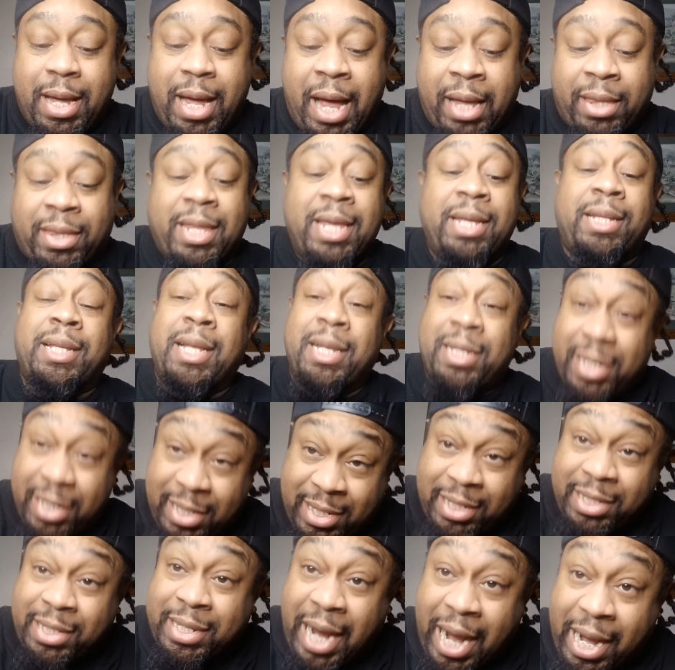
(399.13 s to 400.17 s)
I think this
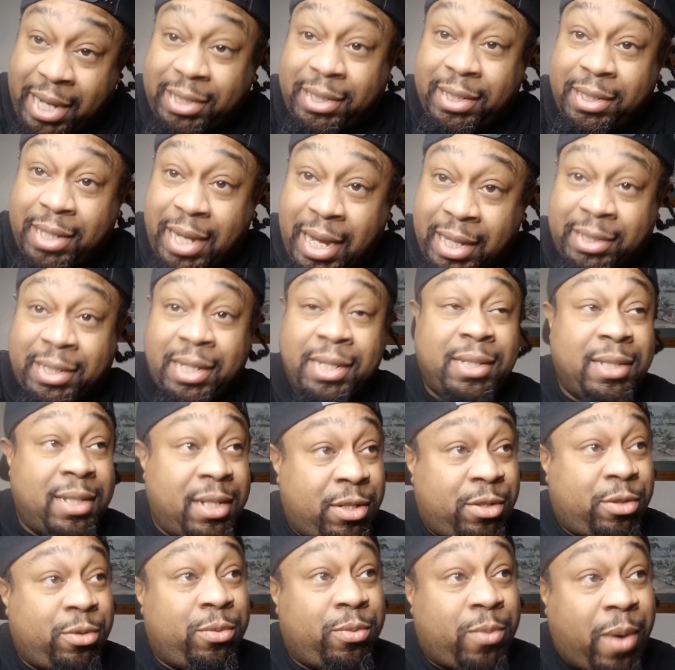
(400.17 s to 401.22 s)
is enticing. I think
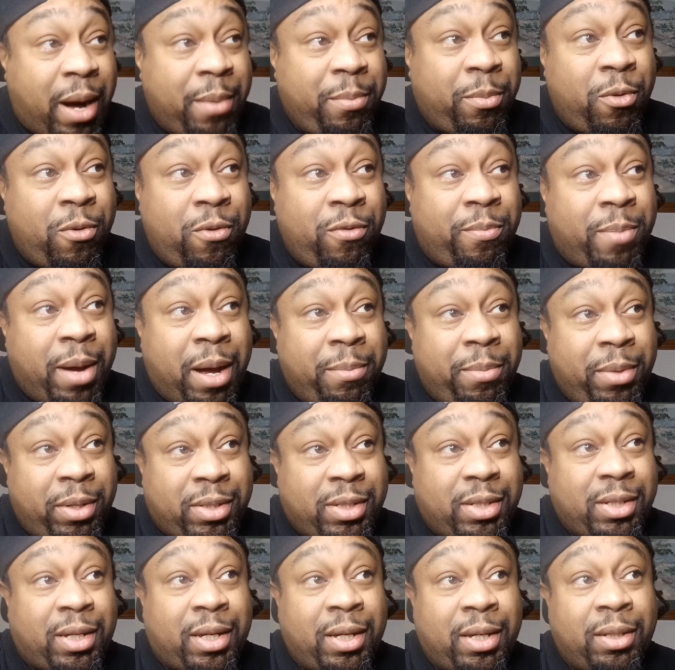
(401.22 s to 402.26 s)
this was the right move by
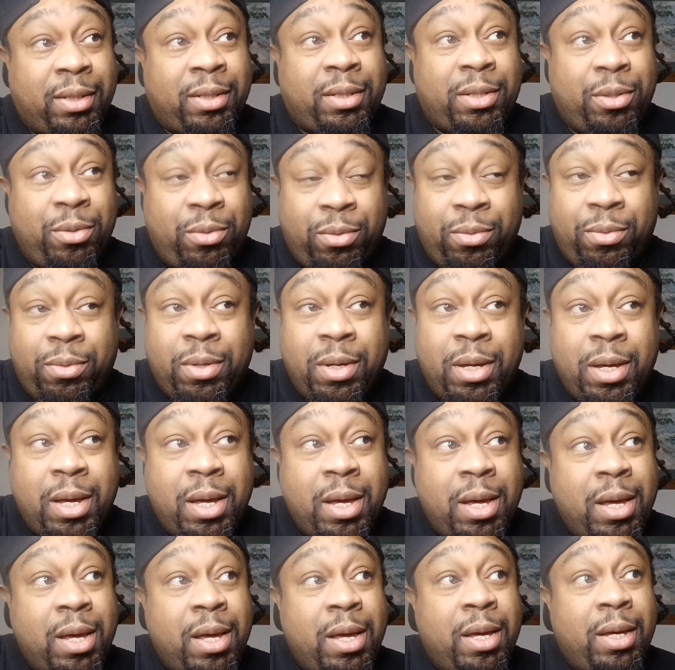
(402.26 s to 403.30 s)
Michigan to
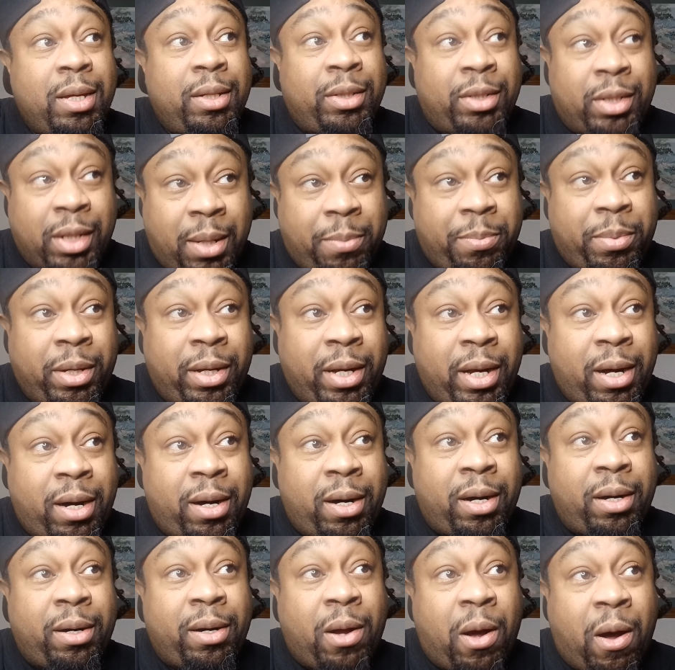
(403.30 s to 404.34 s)
jump in
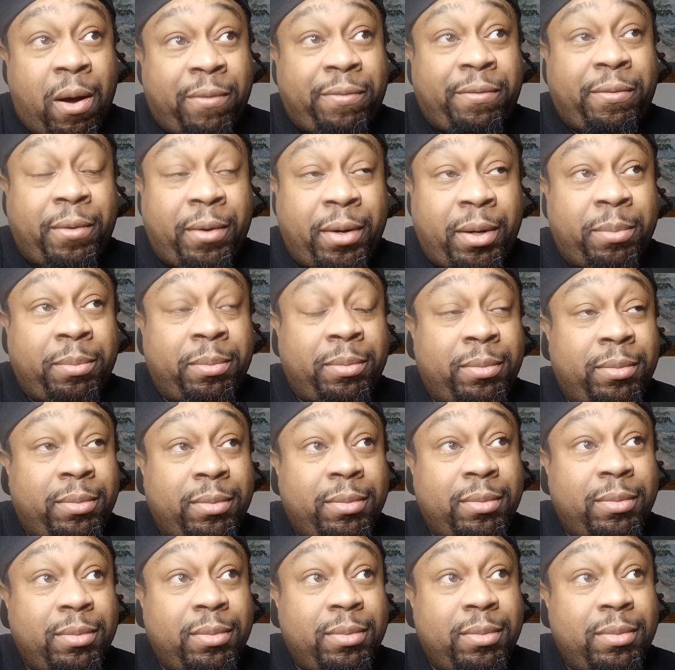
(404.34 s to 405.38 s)
there and offer him
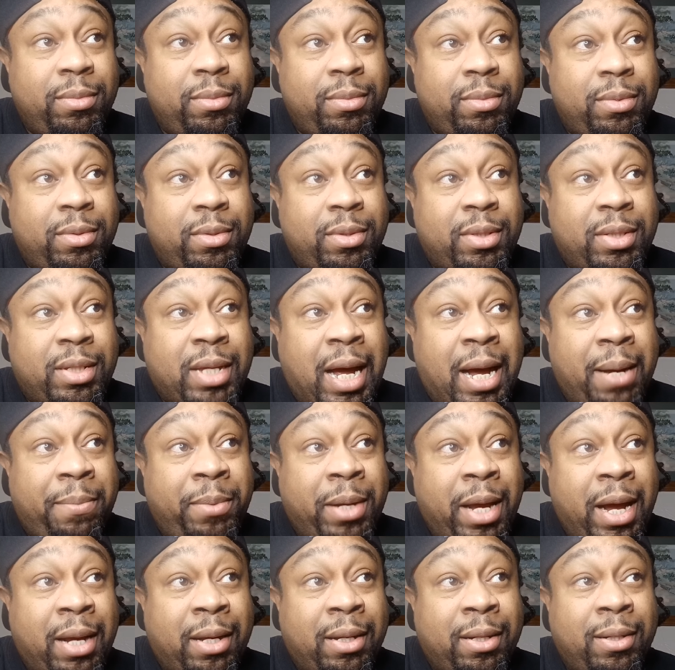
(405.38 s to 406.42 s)

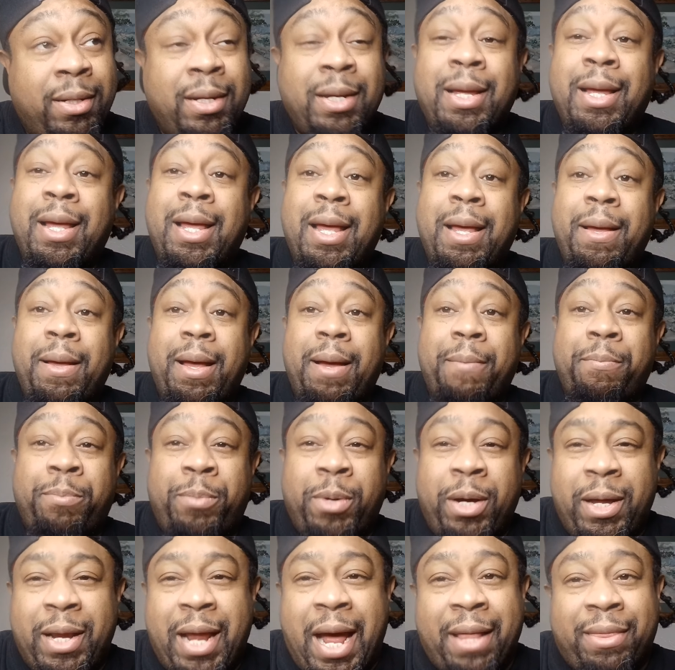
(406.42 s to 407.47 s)
top dollar.
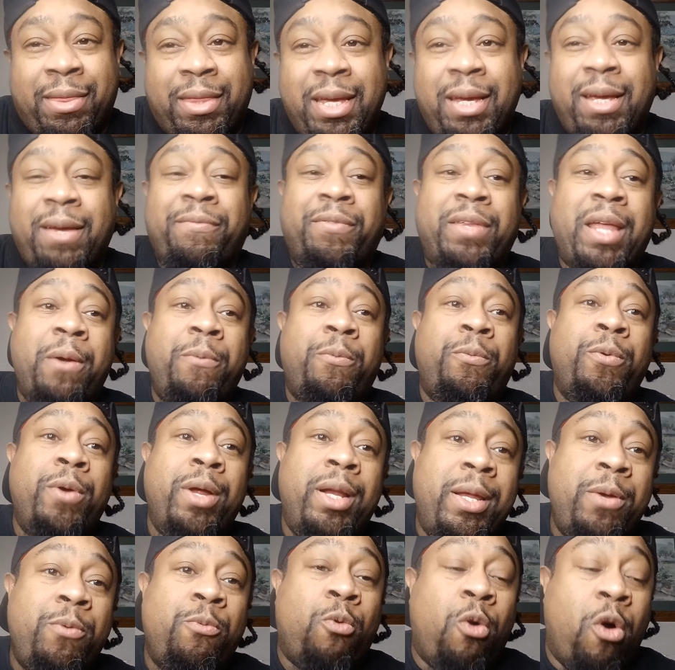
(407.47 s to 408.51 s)
But I think if they
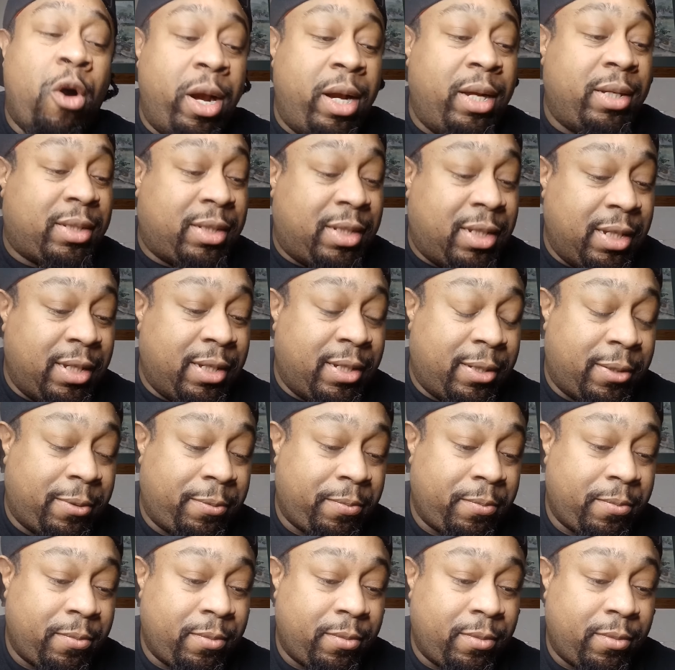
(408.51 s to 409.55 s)
really wanted to
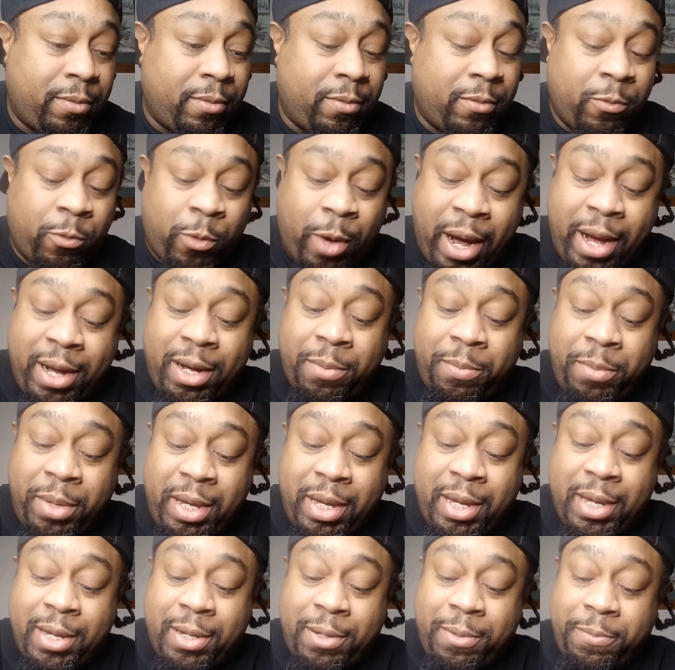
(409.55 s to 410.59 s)
rein him
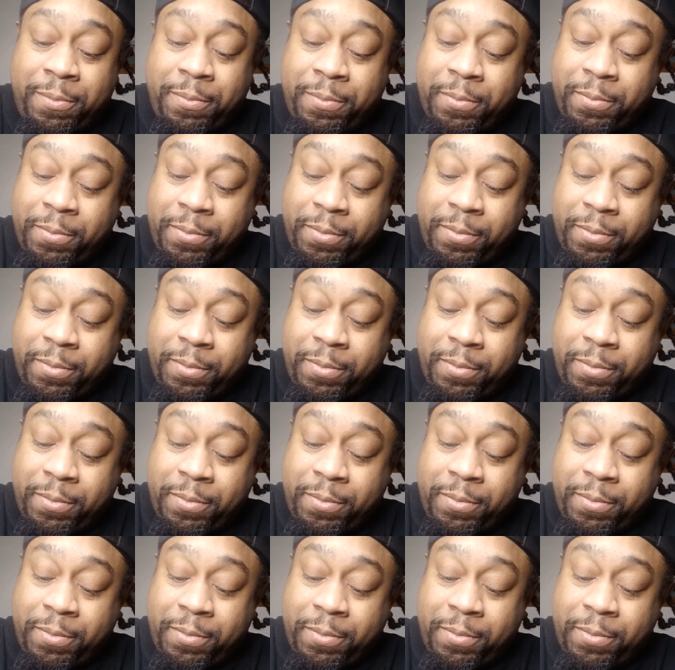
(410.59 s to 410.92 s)
in,